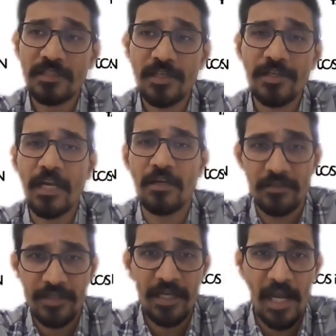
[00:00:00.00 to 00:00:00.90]
let's say,
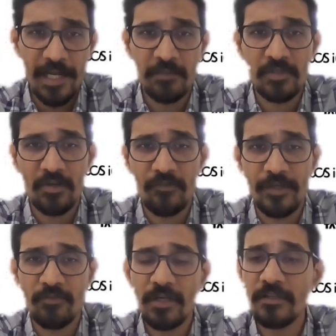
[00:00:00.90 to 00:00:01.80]
10 items out
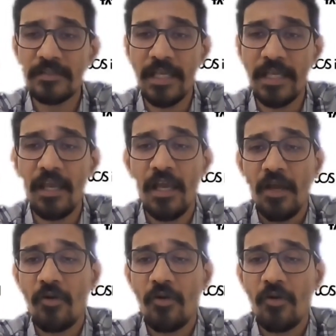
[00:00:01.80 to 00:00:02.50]
of it, what do you say?